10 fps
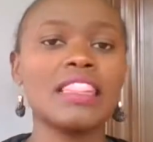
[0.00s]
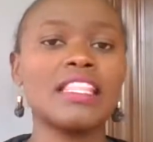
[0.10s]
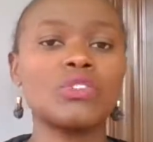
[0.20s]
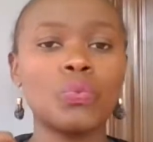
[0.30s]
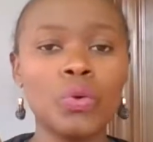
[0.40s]

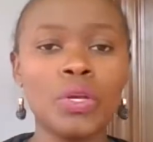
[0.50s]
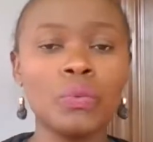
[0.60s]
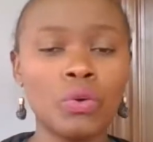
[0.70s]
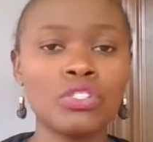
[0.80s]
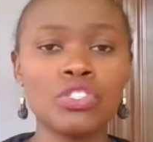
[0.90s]
that we
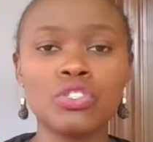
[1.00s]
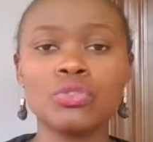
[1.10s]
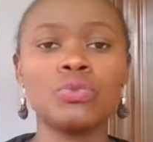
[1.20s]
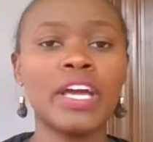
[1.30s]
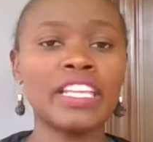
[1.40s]
want
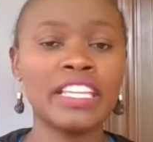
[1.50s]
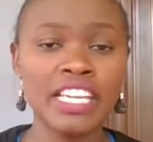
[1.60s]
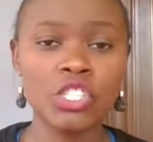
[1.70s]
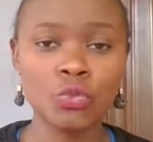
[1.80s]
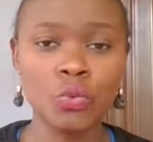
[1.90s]
to
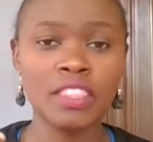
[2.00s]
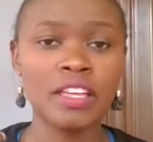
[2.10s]
engage with